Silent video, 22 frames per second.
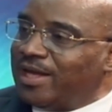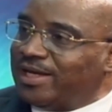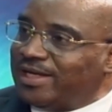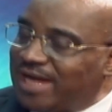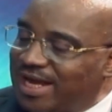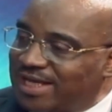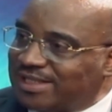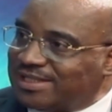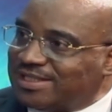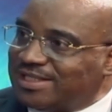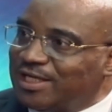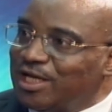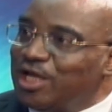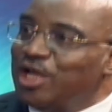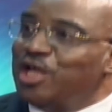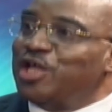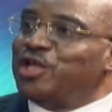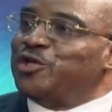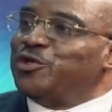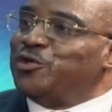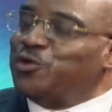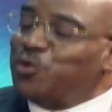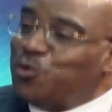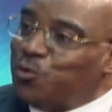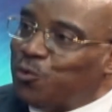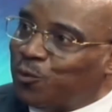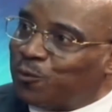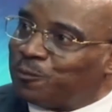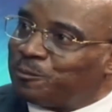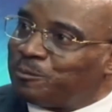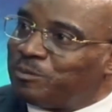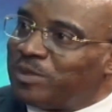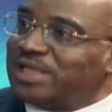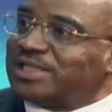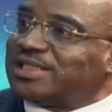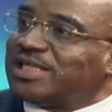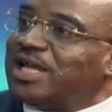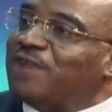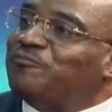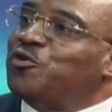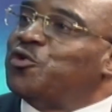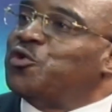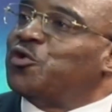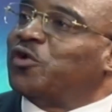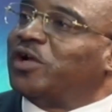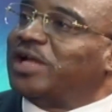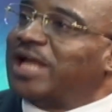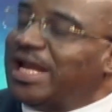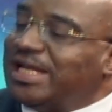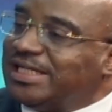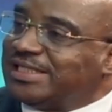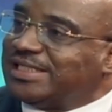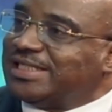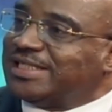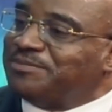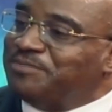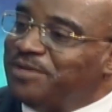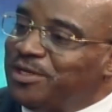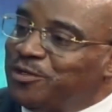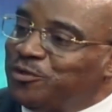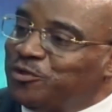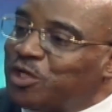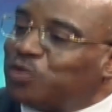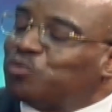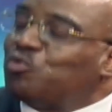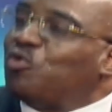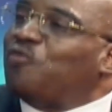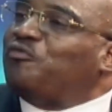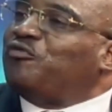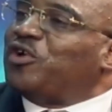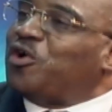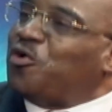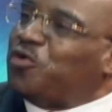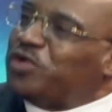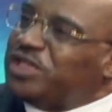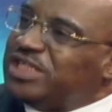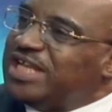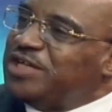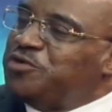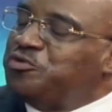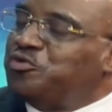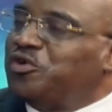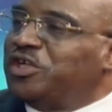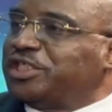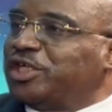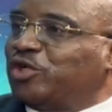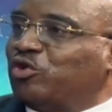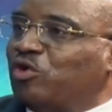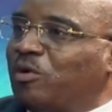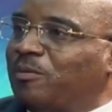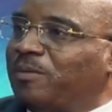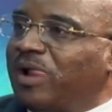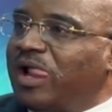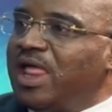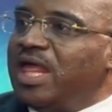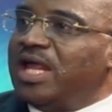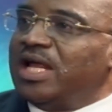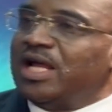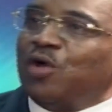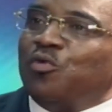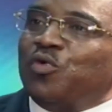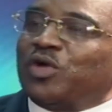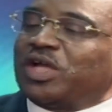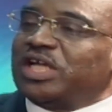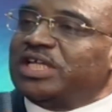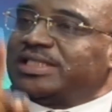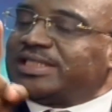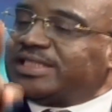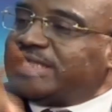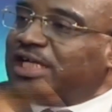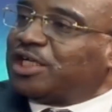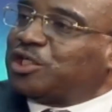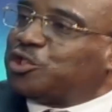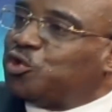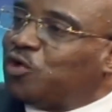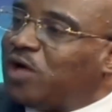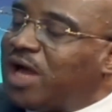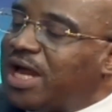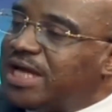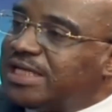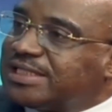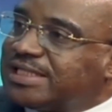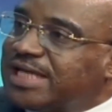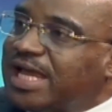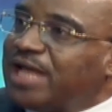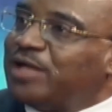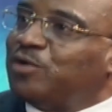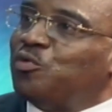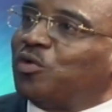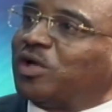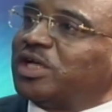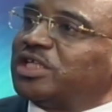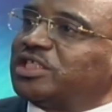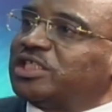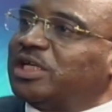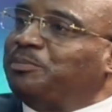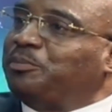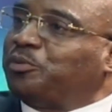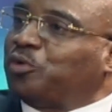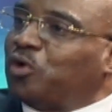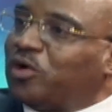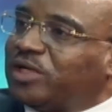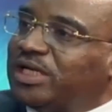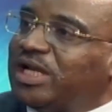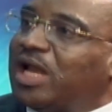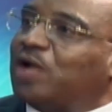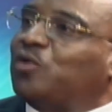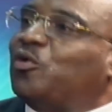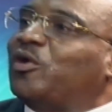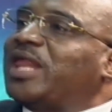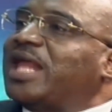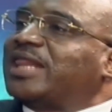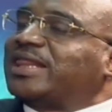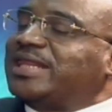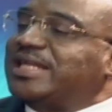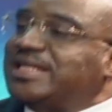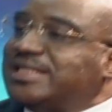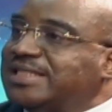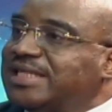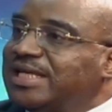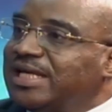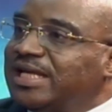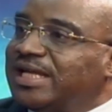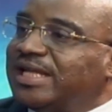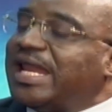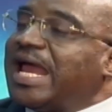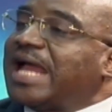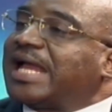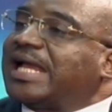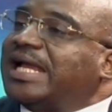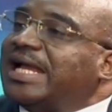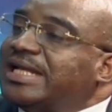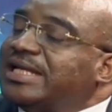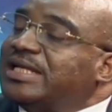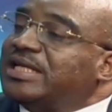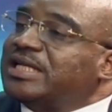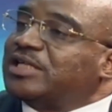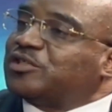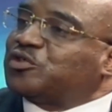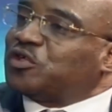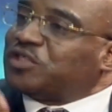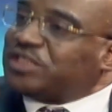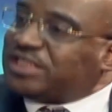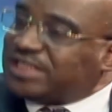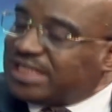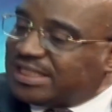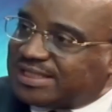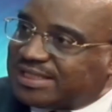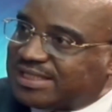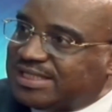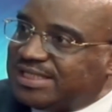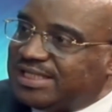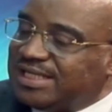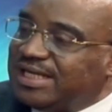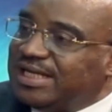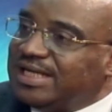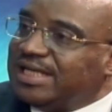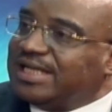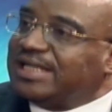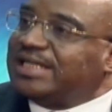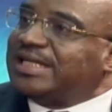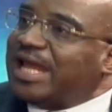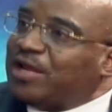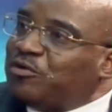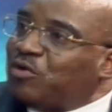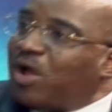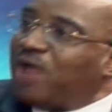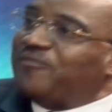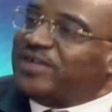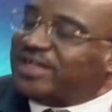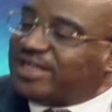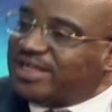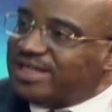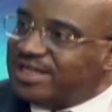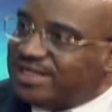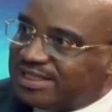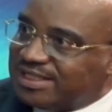Yes. U stands for urinalysis. Meaning you just go for ordinary urine checkup. You can check sugar inside, you can check protein and other things that can suggest that you have a kidney disease.